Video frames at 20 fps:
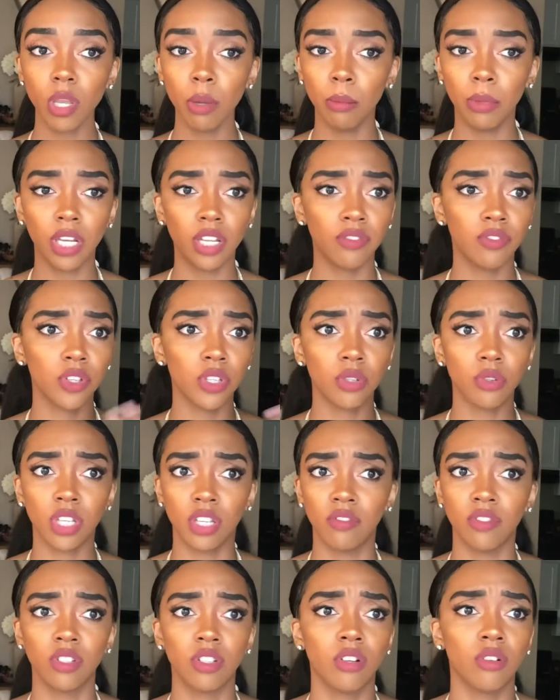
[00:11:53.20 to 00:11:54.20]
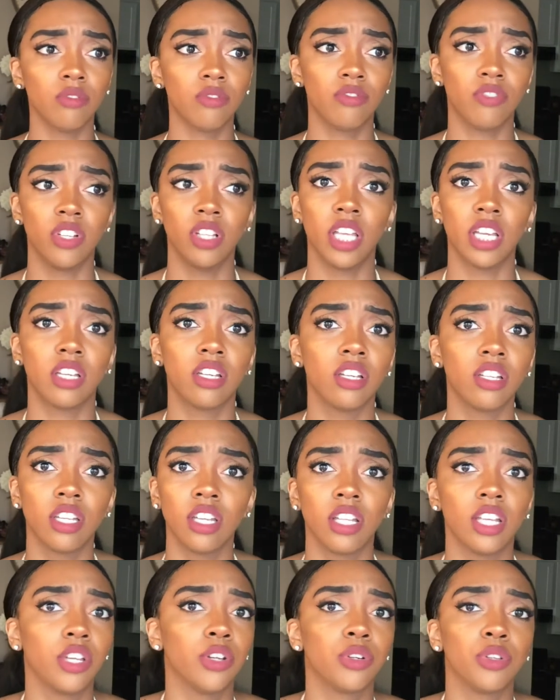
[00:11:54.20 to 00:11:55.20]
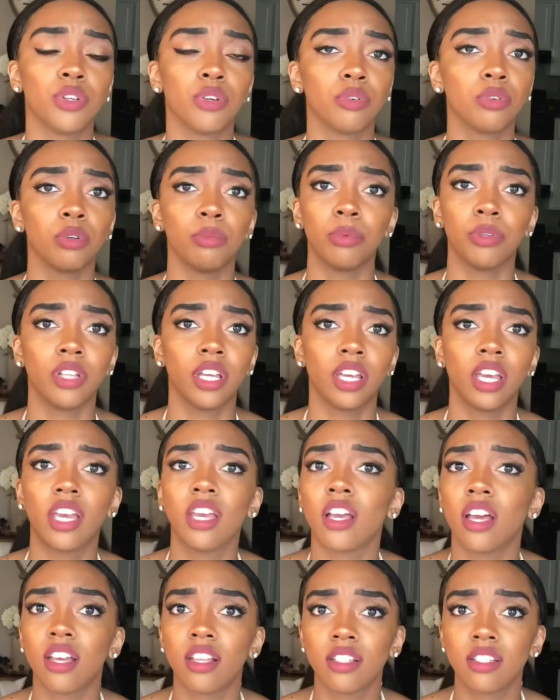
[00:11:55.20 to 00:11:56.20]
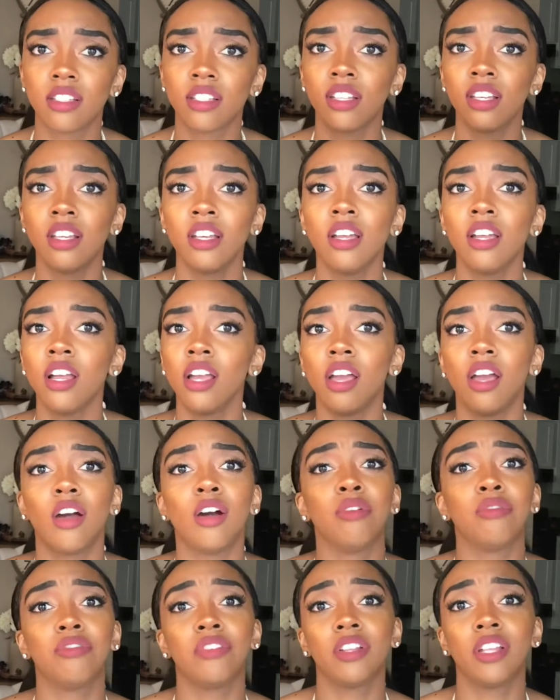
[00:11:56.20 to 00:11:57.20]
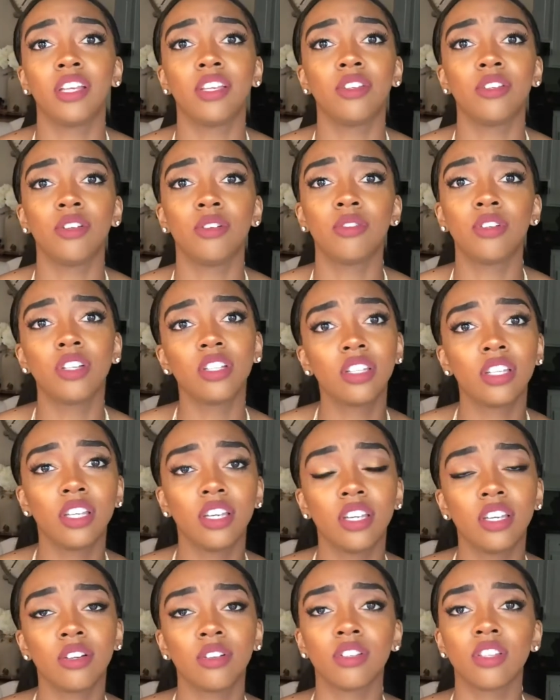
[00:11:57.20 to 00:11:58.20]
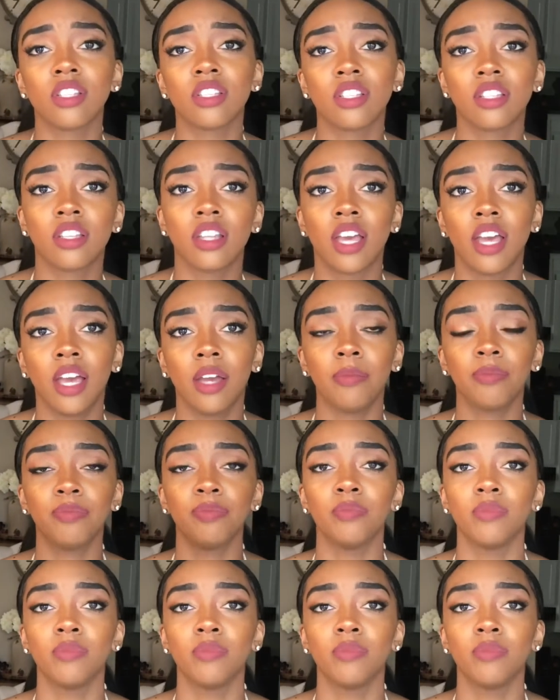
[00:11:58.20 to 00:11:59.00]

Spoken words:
But if you even don't feel like cooking, like you're in the group, you're like, hey guys, I don't feel like, you know, cooking or this and that.